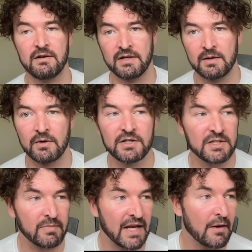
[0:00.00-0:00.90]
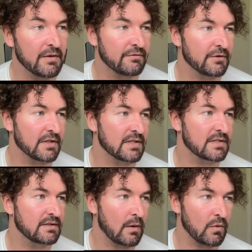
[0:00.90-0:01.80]
Okay, we're actually plowing through this.
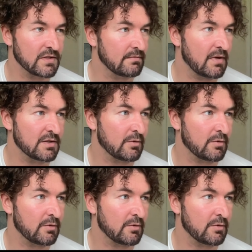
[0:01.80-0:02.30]
There wasn't much